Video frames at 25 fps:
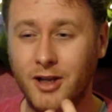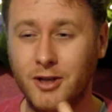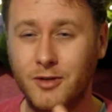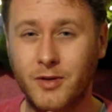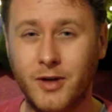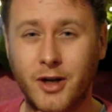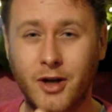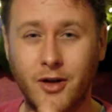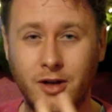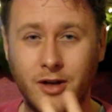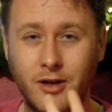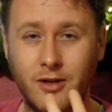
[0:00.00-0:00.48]
you were
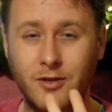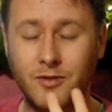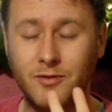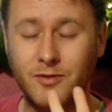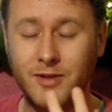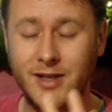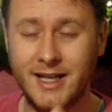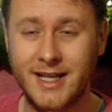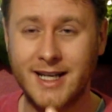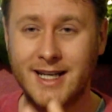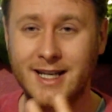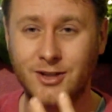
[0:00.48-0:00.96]
going on a
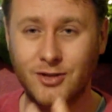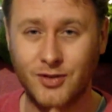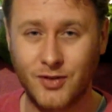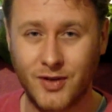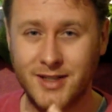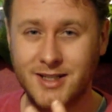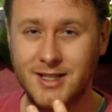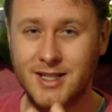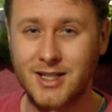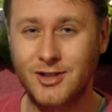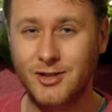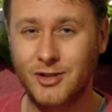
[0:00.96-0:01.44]
really
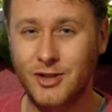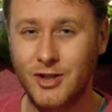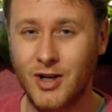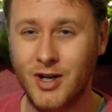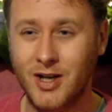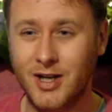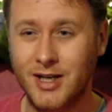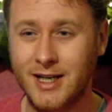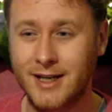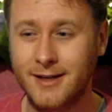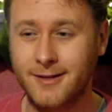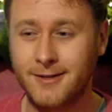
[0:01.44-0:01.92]
interesting
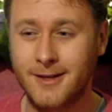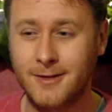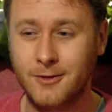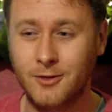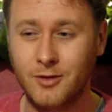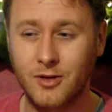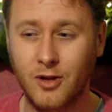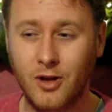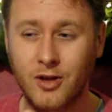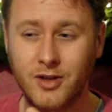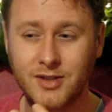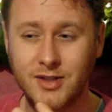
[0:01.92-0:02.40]
journey, and there were
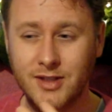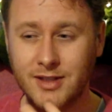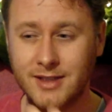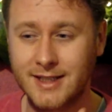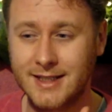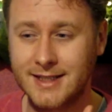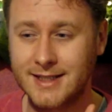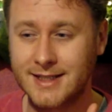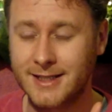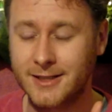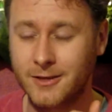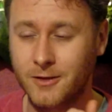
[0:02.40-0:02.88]
lots of
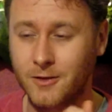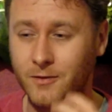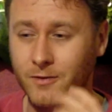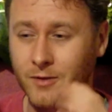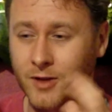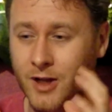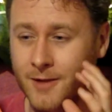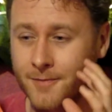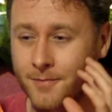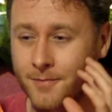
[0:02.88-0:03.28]
these little